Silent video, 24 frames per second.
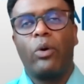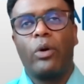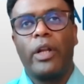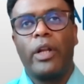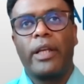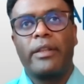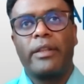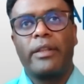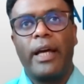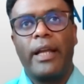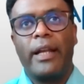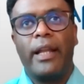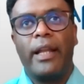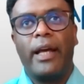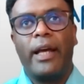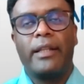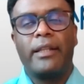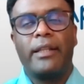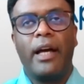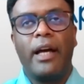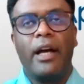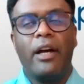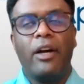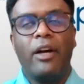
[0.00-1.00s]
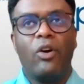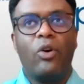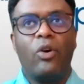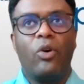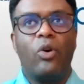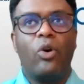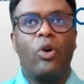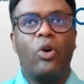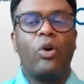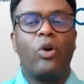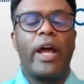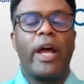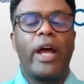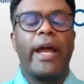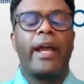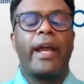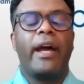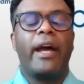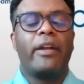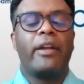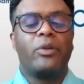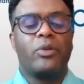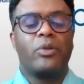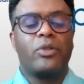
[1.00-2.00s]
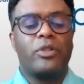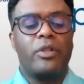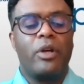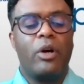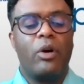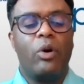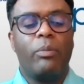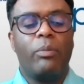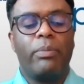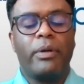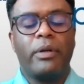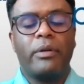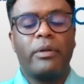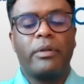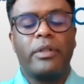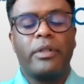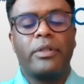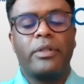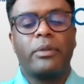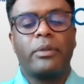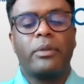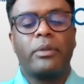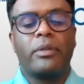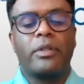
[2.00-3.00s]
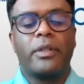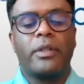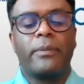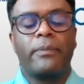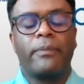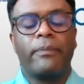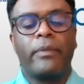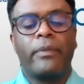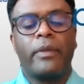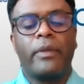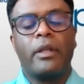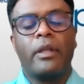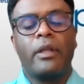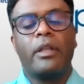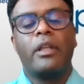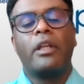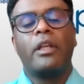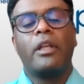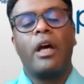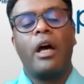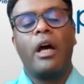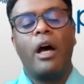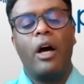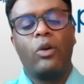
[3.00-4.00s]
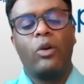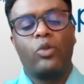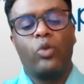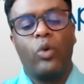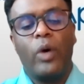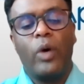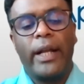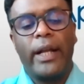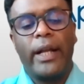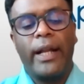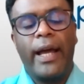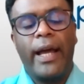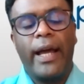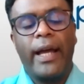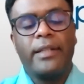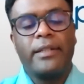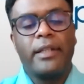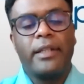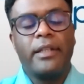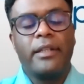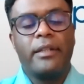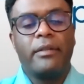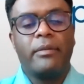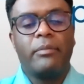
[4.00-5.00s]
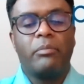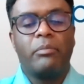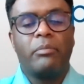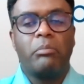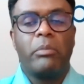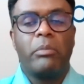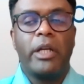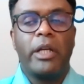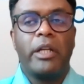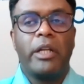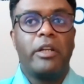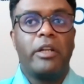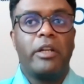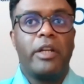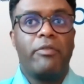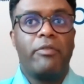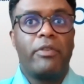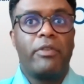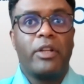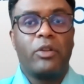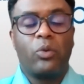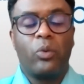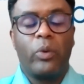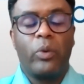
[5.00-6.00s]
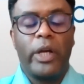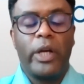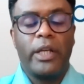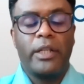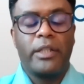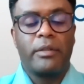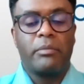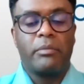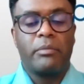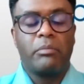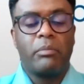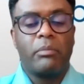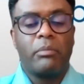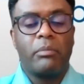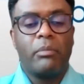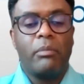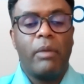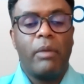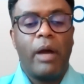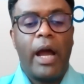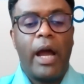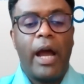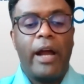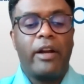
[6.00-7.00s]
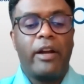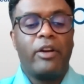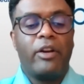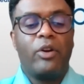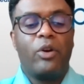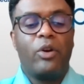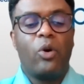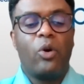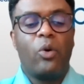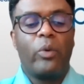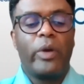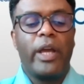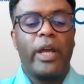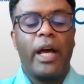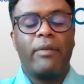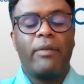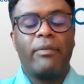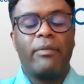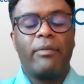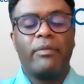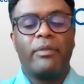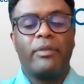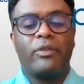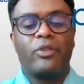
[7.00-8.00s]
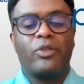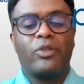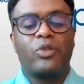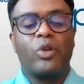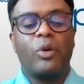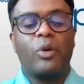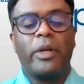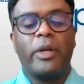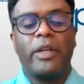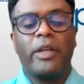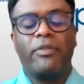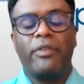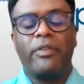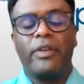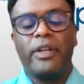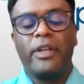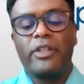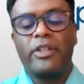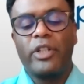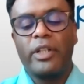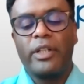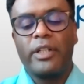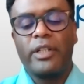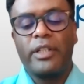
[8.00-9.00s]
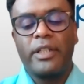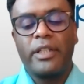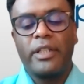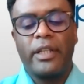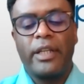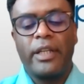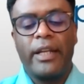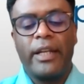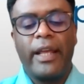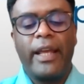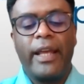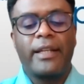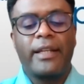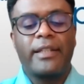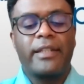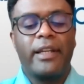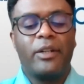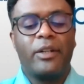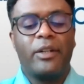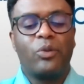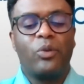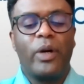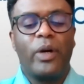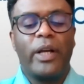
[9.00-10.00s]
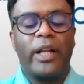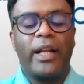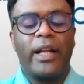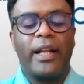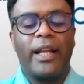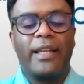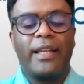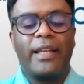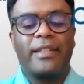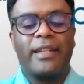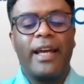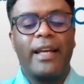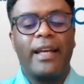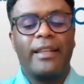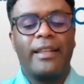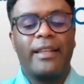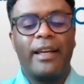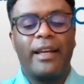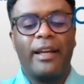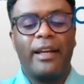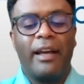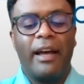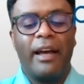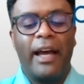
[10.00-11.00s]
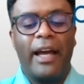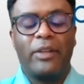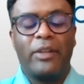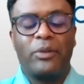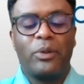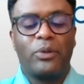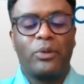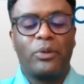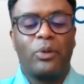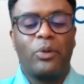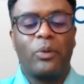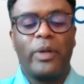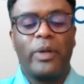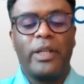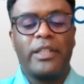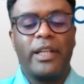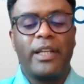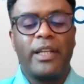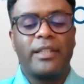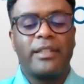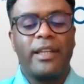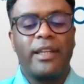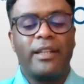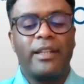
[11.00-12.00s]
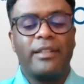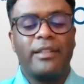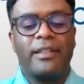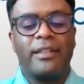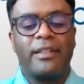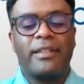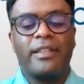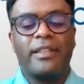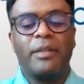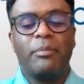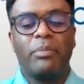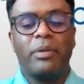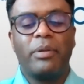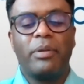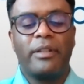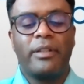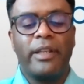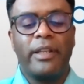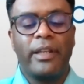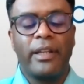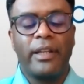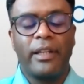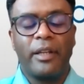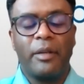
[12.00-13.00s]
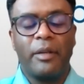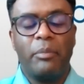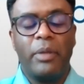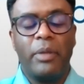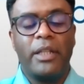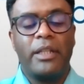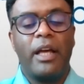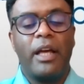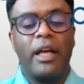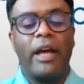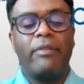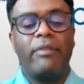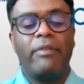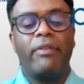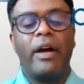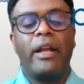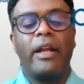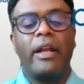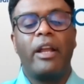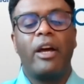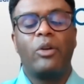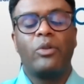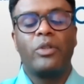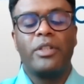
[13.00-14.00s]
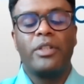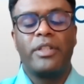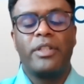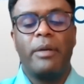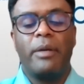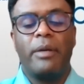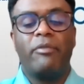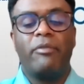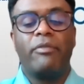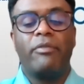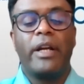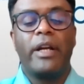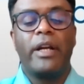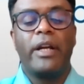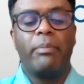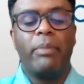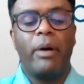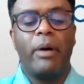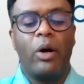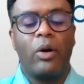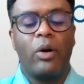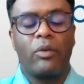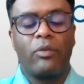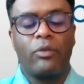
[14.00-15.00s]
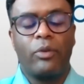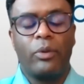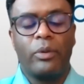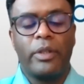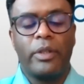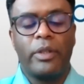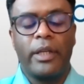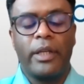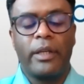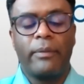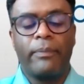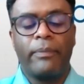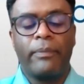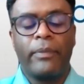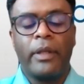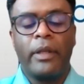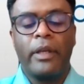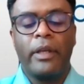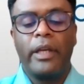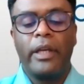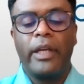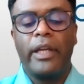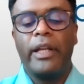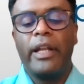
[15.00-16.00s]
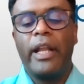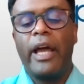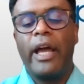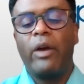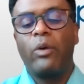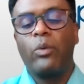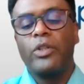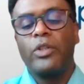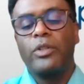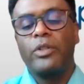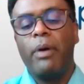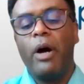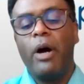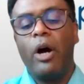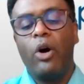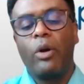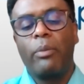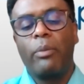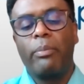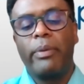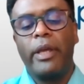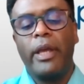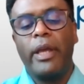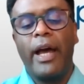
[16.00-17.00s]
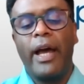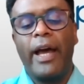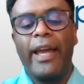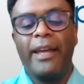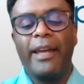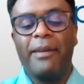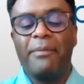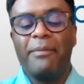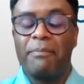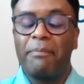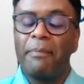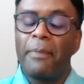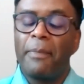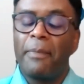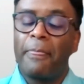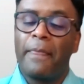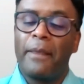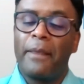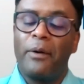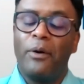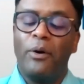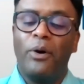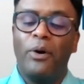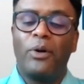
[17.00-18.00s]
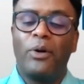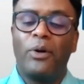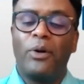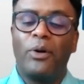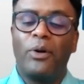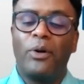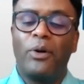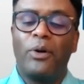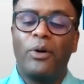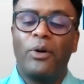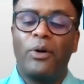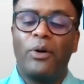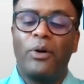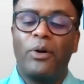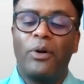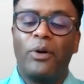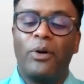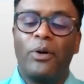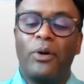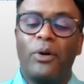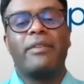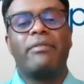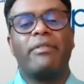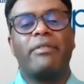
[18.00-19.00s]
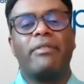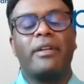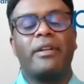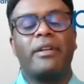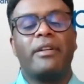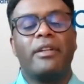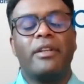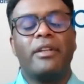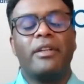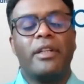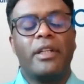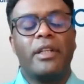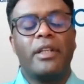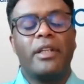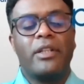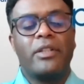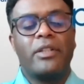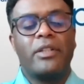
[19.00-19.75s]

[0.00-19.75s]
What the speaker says: Collect that data, or I can use the open resource. How to analyze it in different ways. I don't know, we have so many features in Excel to analyze data. I thought always Excel is a simple thing, but I find out it's a very powerful thing in line with Power BI, also SQL Server.